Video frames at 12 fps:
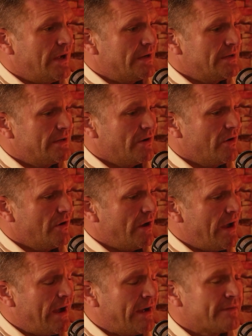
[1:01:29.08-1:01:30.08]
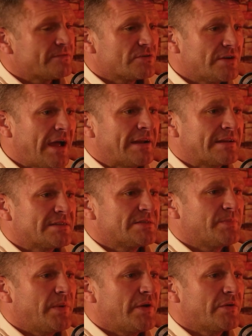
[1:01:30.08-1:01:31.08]
And after that
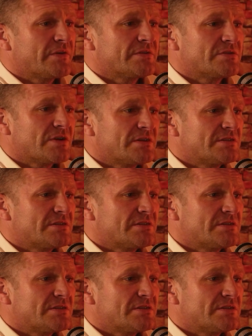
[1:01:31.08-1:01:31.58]
experience,